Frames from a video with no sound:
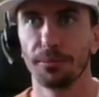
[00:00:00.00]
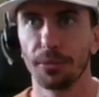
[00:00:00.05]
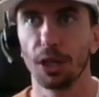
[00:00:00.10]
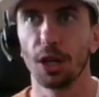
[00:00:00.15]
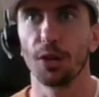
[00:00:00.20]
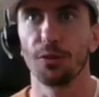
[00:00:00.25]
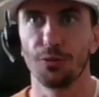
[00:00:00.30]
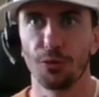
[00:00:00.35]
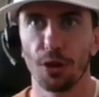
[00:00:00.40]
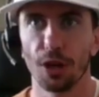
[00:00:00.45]
you
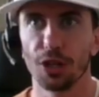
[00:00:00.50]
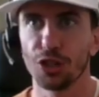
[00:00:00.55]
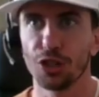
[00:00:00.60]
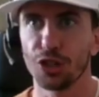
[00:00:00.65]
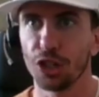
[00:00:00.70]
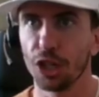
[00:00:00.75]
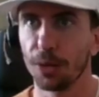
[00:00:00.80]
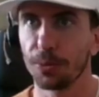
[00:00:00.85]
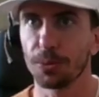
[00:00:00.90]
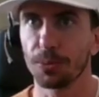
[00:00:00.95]
know,
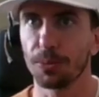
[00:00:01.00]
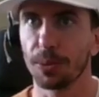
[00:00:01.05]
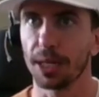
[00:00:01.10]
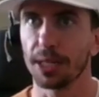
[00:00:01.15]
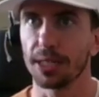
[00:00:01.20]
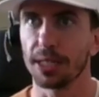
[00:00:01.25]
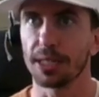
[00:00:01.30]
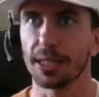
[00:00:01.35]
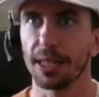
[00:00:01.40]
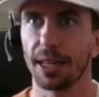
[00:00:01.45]
friendships,
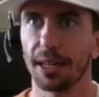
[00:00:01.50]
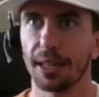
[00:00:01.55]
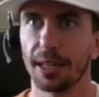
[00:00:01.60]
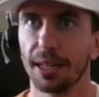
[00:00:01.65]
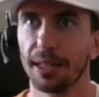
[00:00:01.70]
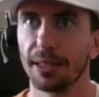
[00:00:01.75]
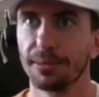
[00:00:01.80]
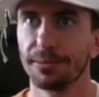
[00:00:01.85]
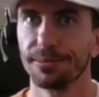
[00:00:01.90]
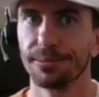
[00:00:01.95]
because it's like
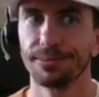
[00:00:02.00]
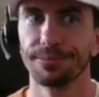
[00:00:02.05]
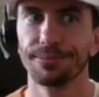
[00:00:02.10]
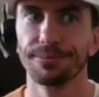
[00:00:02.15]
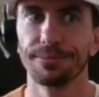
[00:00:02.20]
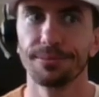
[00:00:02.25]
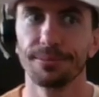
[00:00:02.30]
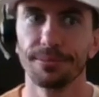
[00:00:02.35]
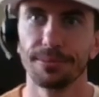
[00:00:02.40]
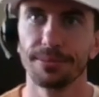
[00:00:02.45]
a,
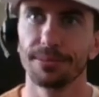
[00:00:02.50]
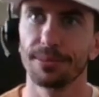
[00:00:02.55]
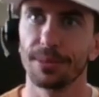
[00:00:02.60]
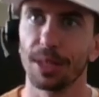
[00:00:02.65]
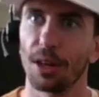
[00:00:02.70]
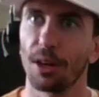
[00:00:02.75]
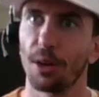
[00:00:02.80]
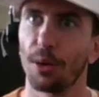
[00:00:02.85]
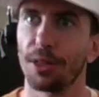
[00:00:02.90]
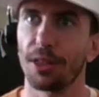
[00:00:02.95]

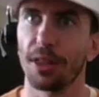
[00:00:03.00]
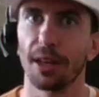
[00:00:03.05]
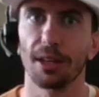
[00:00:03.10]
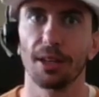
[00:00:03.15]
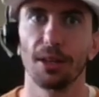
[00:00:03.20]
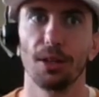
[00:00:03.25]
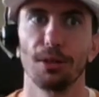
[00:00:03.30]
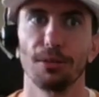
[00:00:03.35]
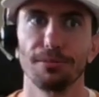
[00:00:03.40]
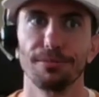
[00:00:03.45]
you know, a thing
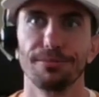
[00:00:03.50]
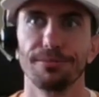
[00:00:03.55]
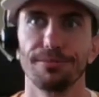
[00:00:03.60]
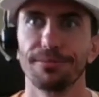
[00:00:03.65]
you,